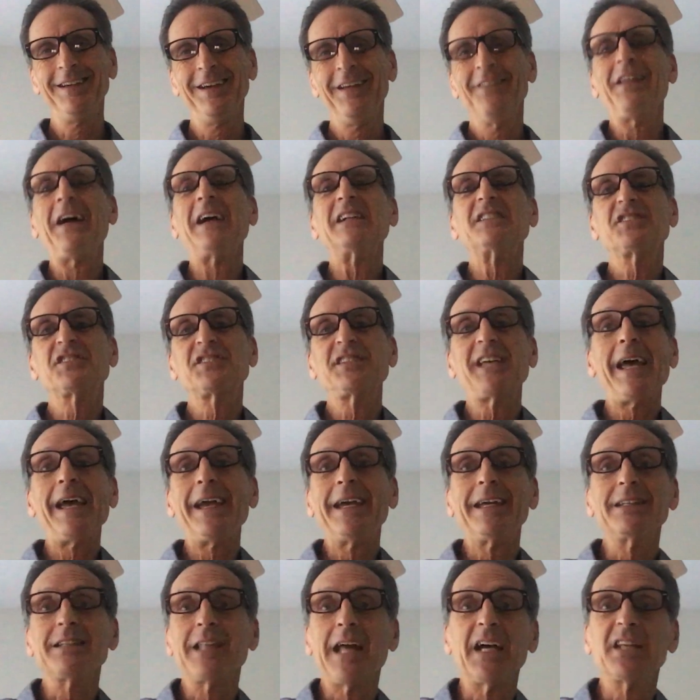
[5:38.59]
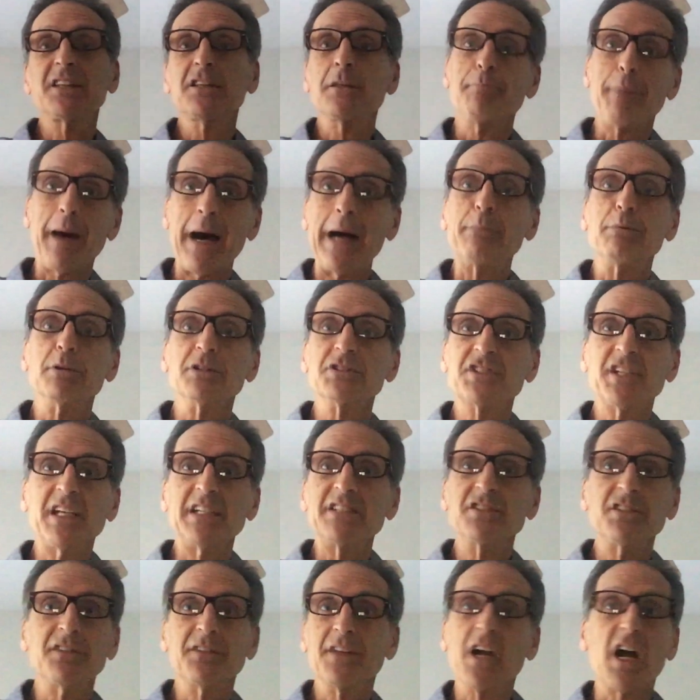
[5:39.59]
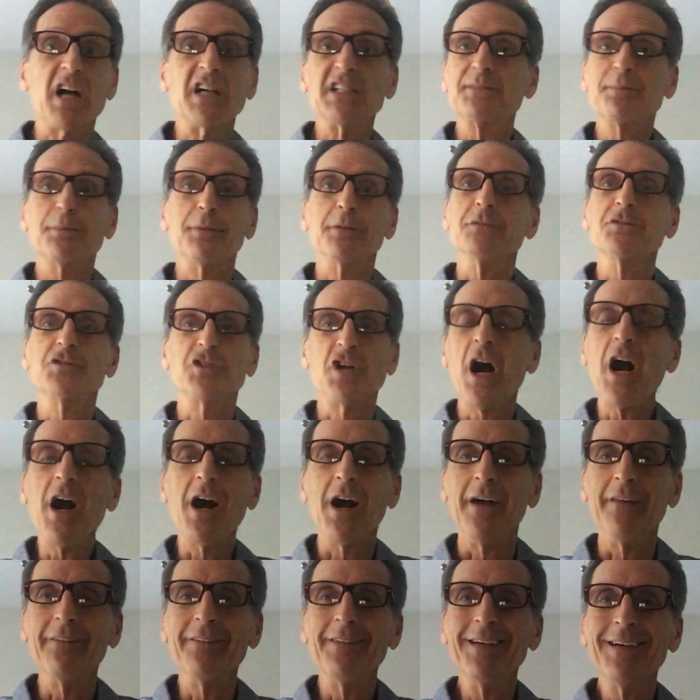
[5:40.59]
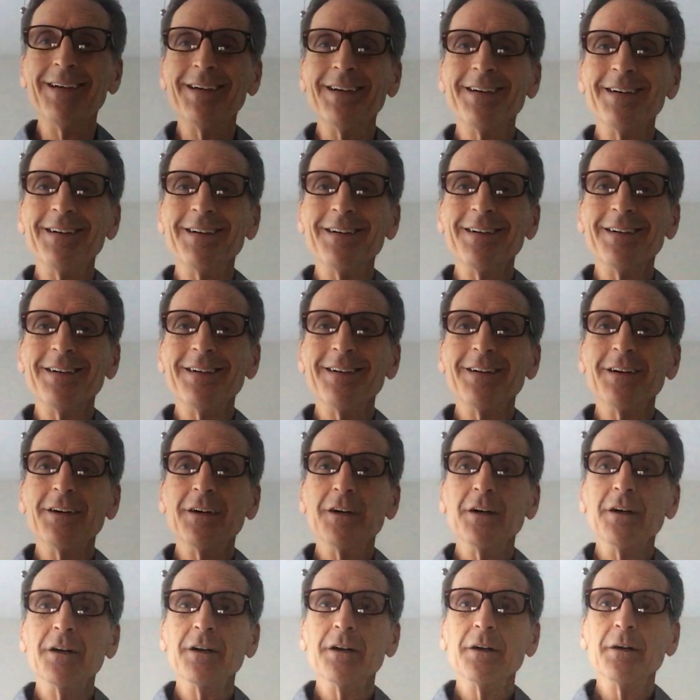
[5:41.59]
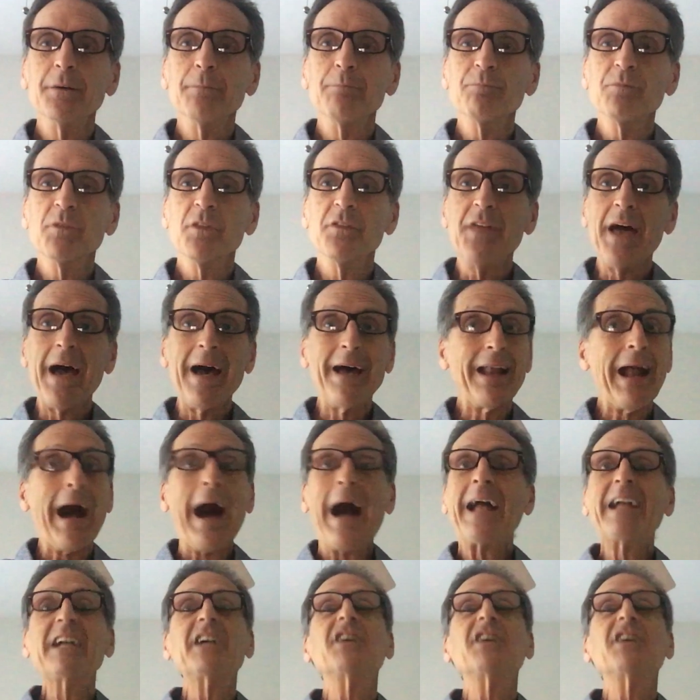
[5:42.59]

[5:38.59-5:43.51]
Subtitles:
That's saying, like the Bible says in the Gospel of John, that I